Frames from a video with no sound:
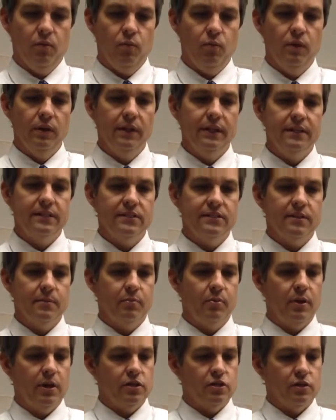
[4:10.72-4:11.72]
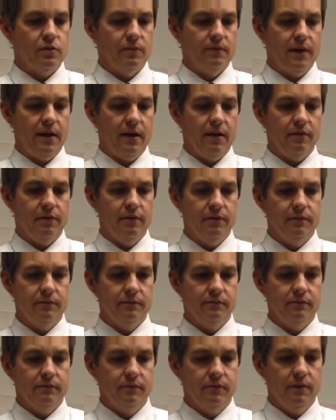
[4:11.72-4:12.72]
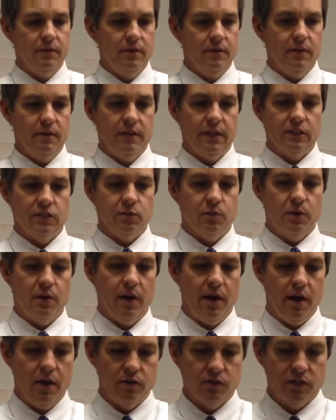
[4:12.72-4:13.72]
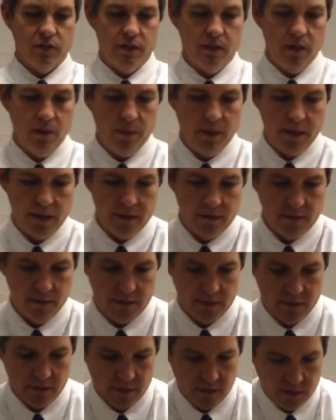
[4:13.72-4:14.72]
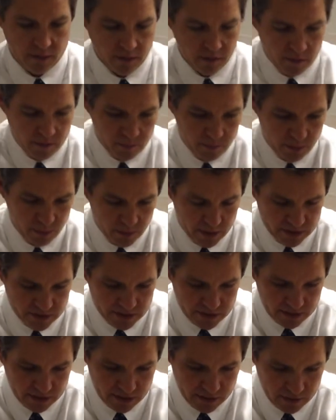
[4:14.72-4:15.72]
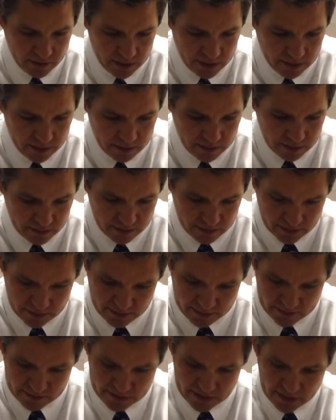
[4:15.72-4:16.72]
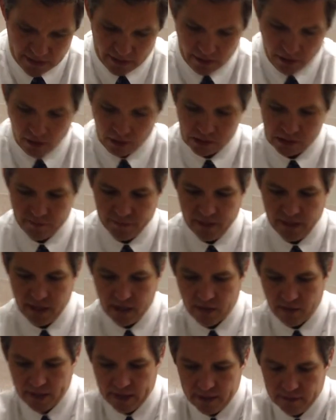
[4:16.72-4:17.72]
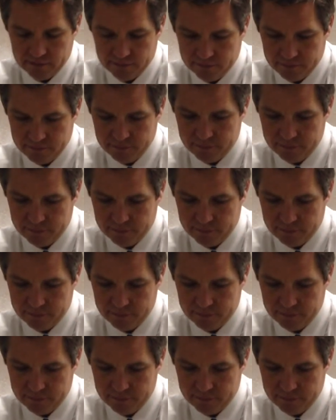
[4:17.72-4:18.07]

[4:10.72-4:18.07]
release the pressure valve. That's where your air is going to go in. Press on the unit to get all of the air out,